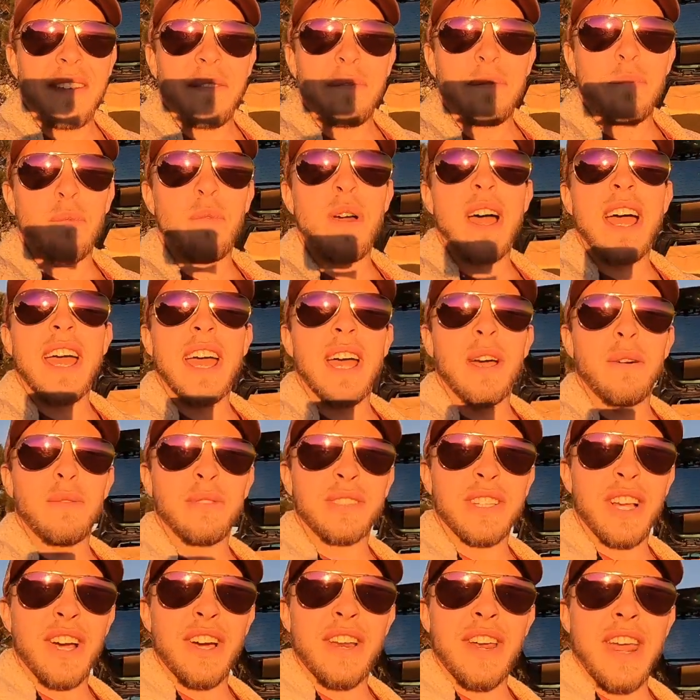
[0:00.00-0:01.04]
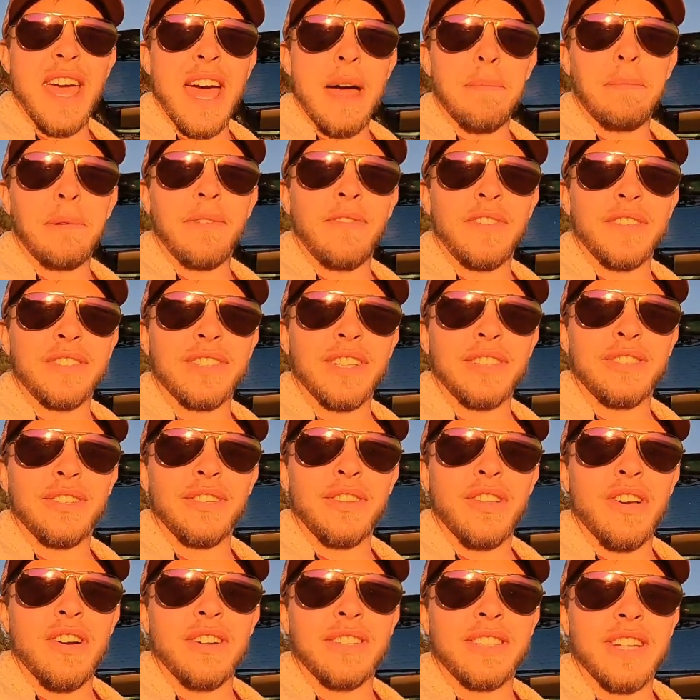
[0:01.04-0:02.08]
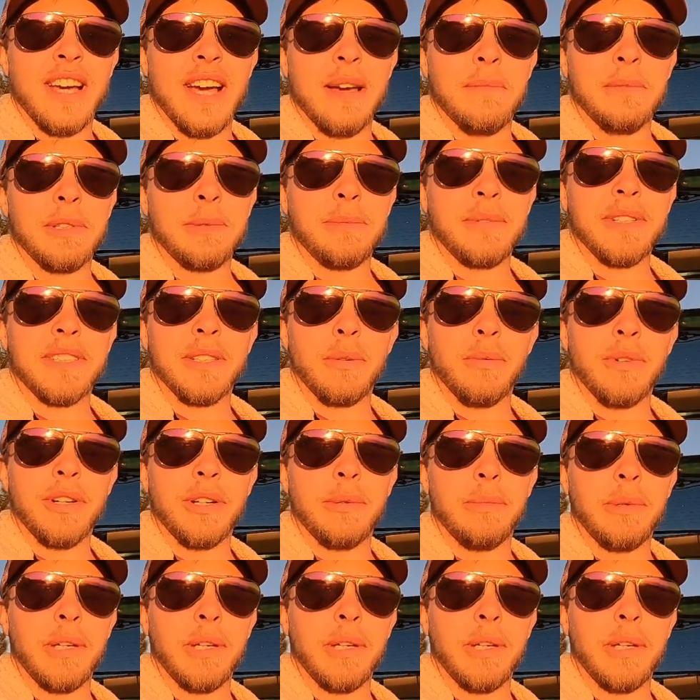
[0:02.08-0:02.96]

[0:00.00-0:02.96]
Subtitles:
Why I was unhappy for such a long time is because I wanted